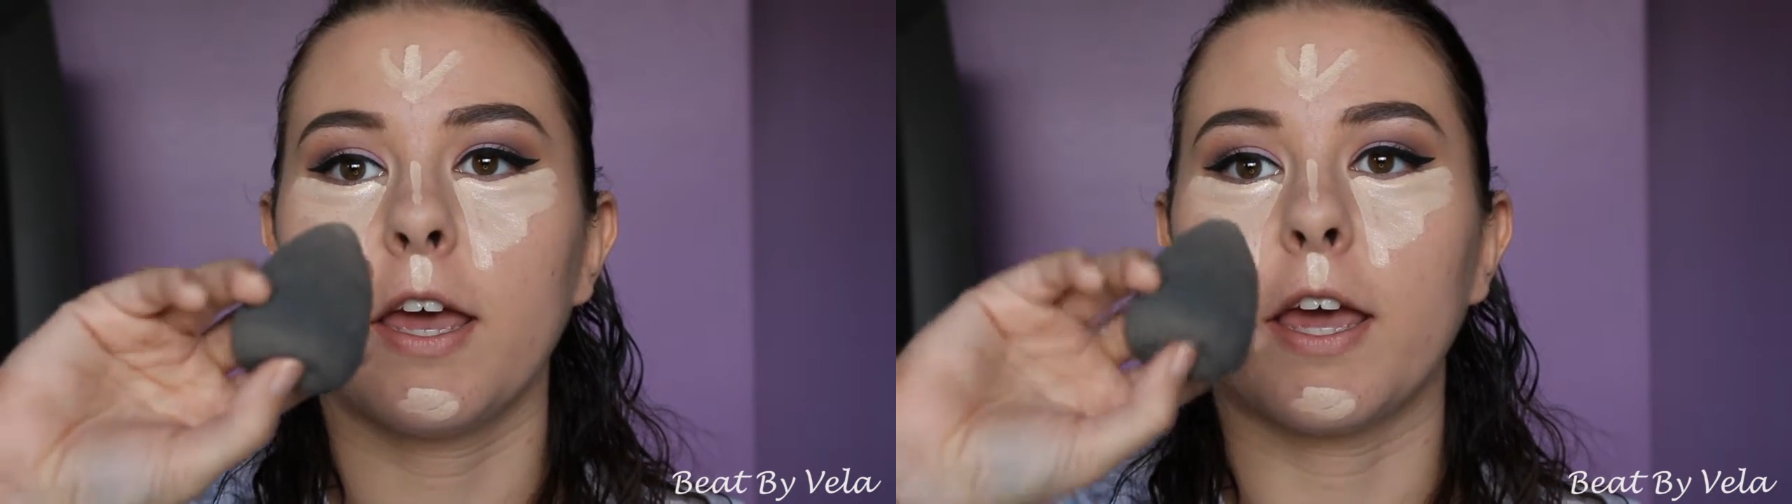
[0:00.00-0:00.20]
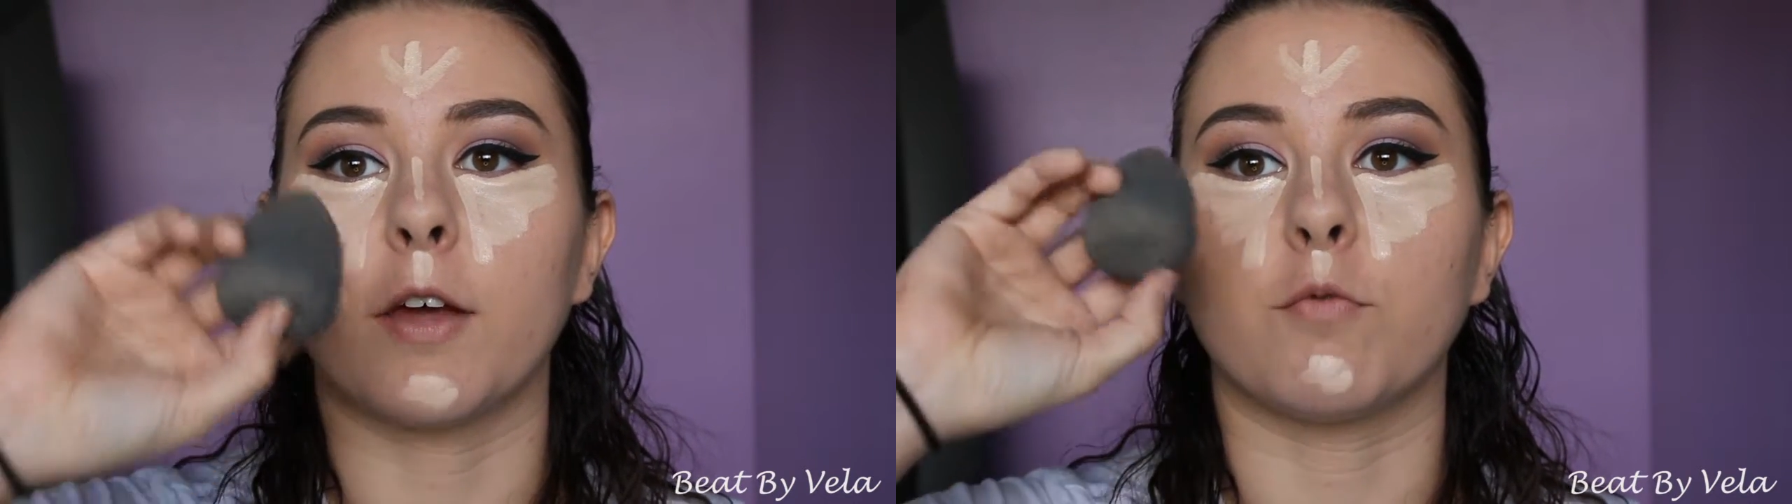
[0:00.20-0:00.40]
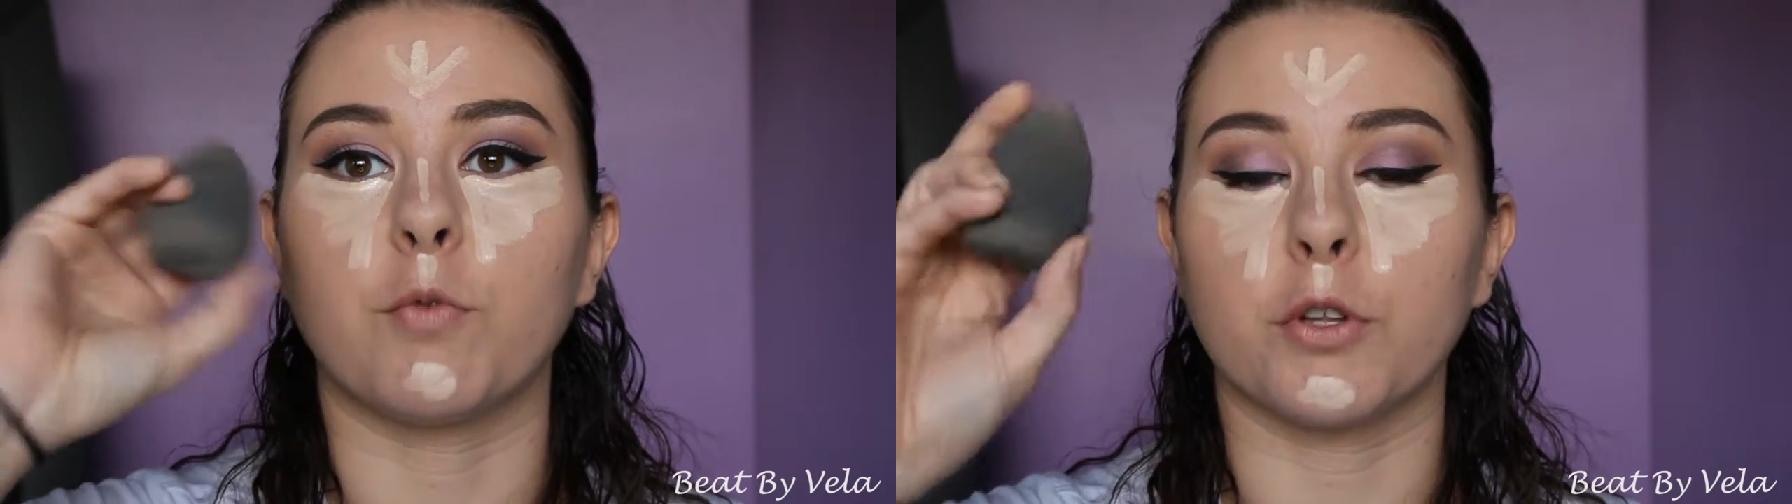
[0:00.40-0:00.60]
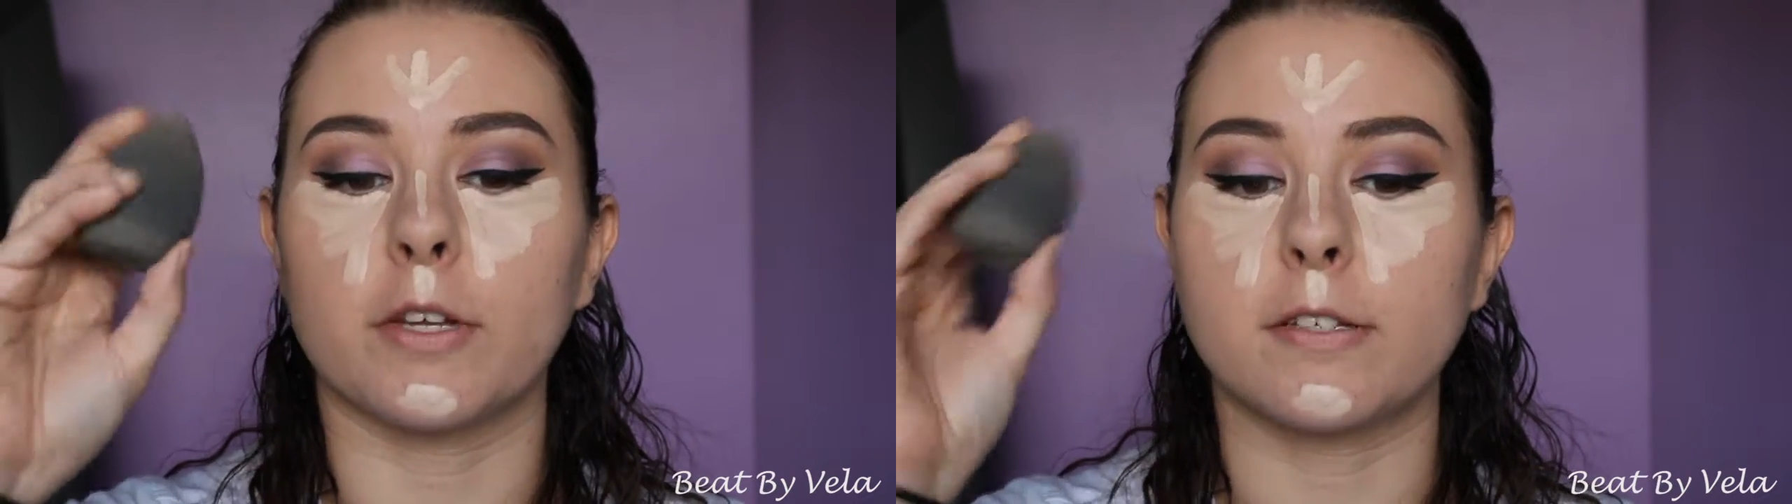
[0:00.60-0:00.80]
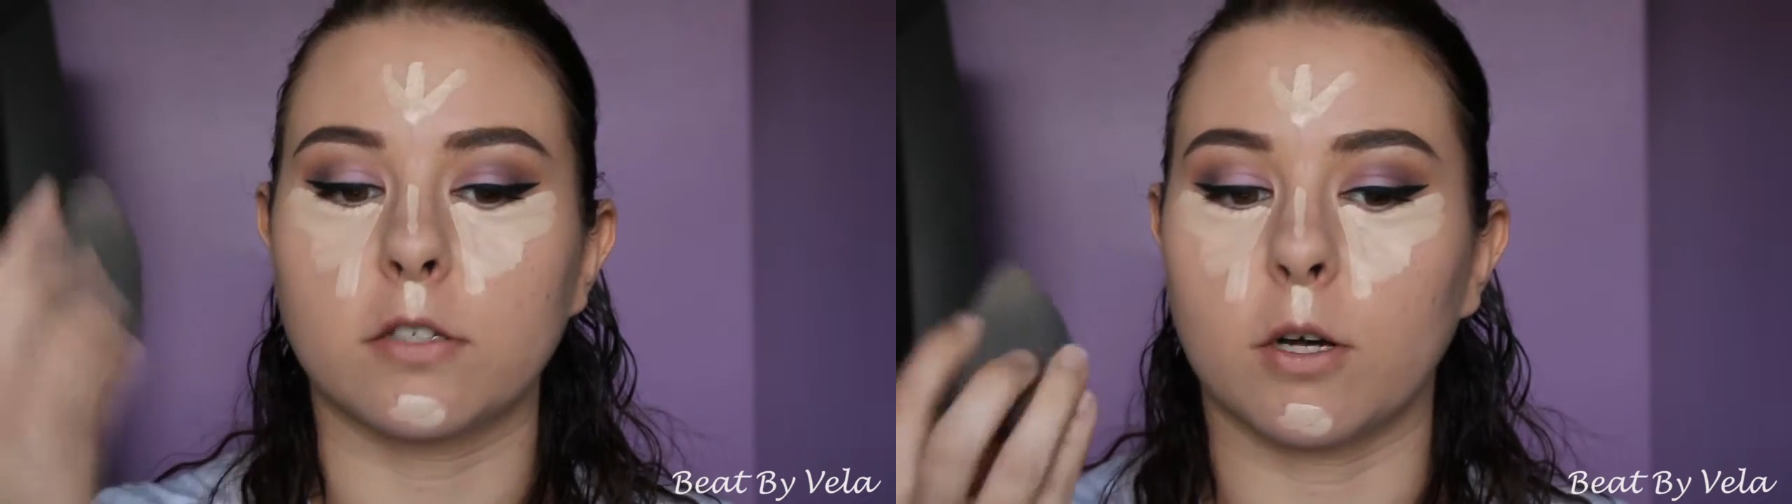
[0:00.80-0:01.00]
it
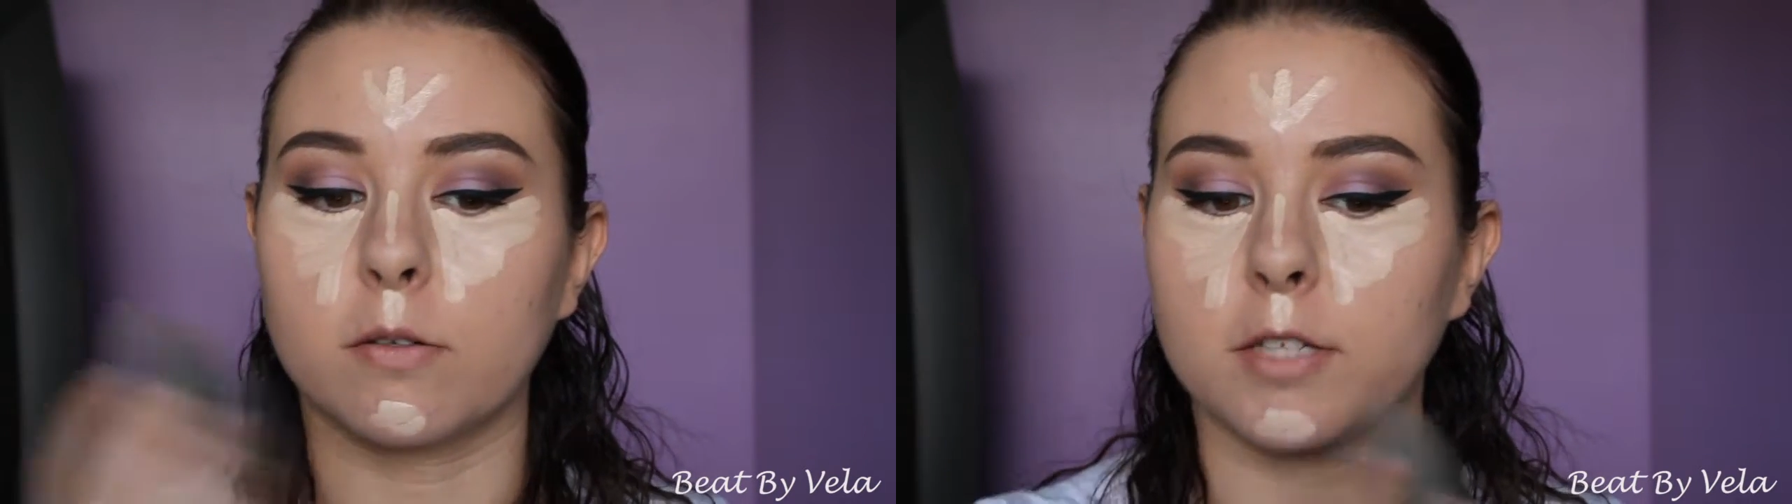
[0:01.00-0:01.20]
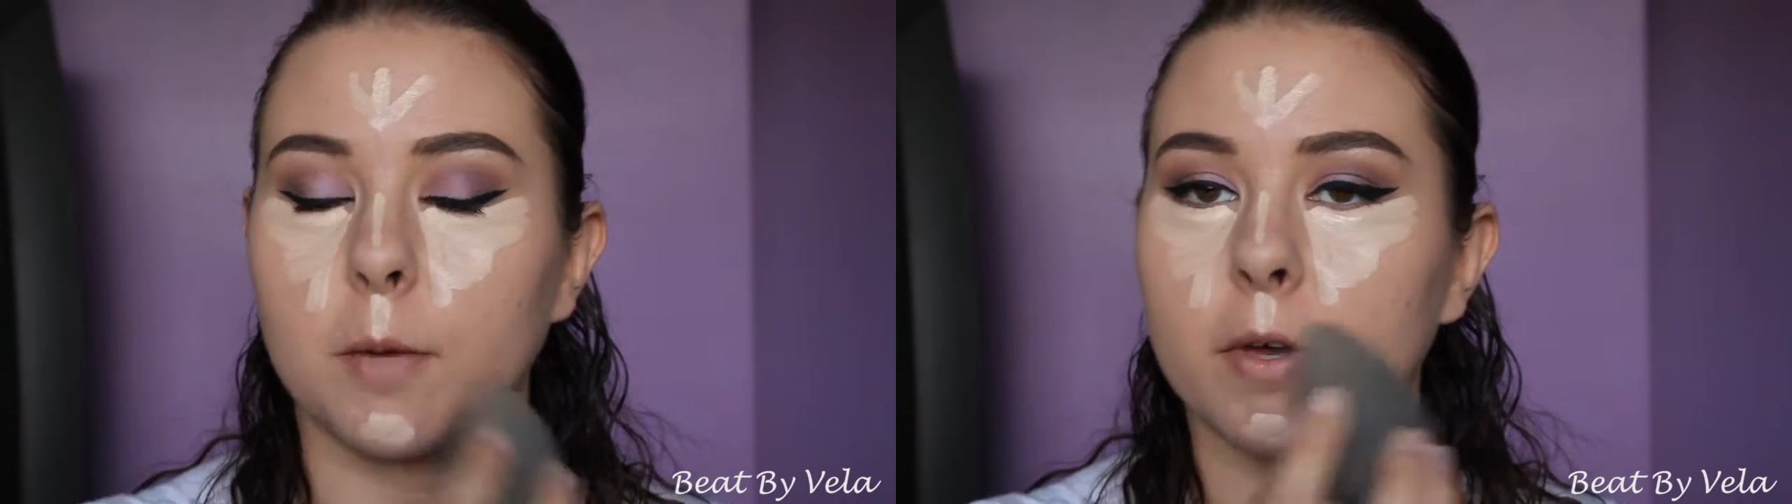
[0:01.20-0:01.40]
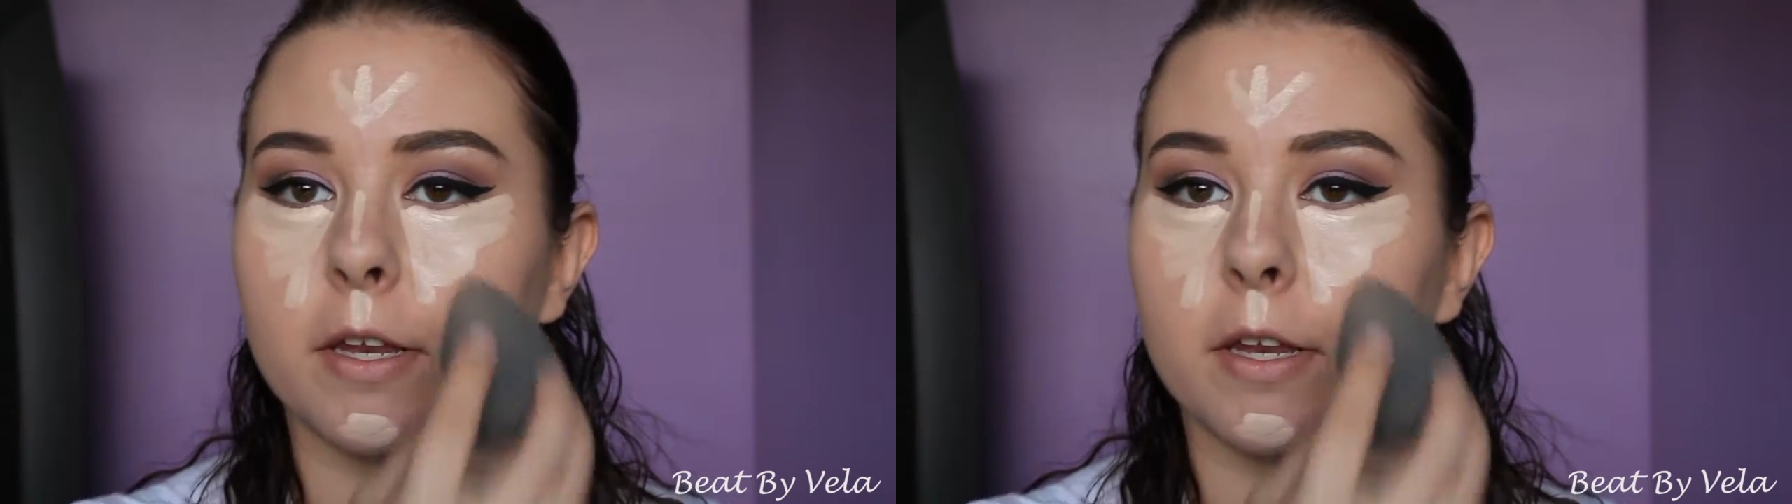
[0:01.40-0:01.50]
really soaks up